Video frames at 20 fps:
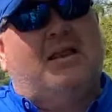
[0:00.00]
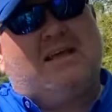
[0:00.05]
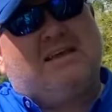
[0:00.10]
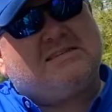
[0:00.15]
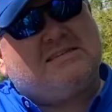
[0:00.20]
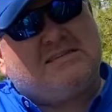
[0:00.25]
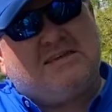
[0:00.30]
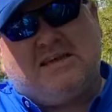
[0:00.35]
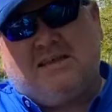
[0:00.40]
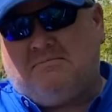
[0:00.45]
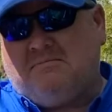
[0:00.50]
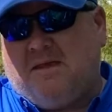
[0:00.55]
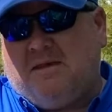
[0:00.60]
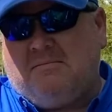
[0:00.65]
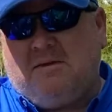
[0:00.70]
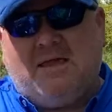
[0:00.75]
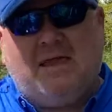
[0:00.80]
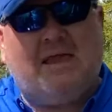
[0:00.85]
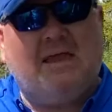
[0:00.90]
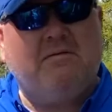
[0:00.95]
like I said,
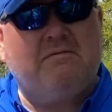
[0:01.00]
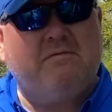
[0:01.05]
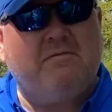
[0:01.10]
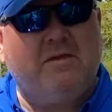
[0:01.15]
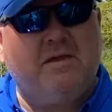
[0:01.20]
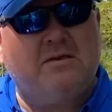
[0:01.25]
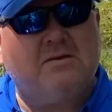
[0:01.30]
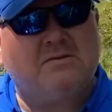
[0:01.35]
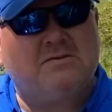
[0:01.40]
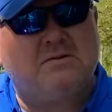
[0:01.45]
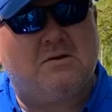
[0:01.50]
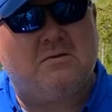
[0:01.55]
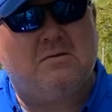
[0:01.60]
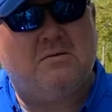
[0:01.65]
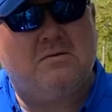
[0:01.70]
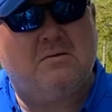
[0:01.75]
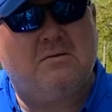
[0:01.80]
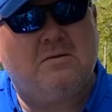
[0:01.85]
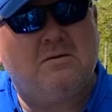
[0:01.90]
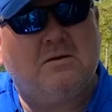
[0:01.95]
maybe 8 feet or so,
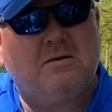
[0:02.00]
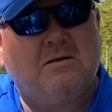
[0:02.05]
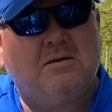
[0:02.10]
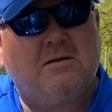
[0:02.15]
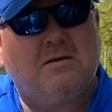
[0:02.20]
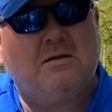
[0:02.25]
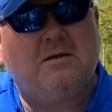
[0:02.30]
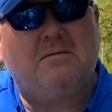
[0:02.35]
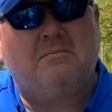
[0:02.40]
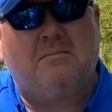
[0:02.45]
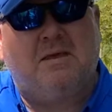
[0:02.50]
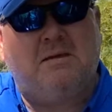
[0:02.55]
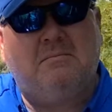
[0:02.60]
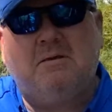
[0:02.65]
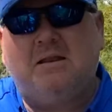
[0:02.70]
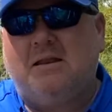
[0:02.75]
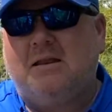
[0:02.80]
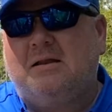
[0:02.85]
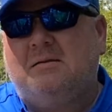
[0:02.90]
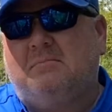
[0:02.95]
maybe
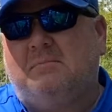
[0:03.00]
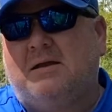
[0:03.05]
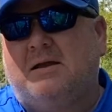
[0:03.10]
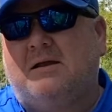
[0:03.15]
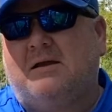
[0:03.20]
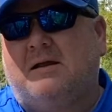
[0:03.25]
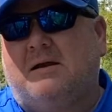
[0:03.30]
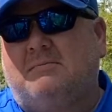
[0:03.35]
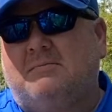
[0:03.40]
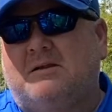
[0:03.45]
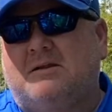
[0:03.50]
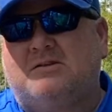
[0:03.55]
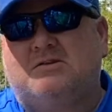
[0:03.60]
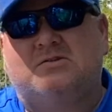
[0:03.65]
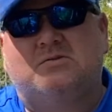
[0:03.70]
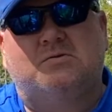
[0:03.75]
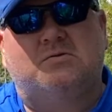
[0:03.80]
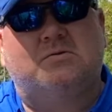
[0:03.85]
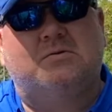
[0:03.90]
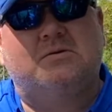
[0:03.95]
a little bigger, I'm not
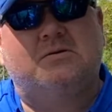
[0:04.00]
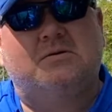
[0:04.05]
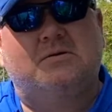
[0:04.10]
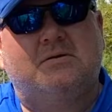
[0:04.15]
sure.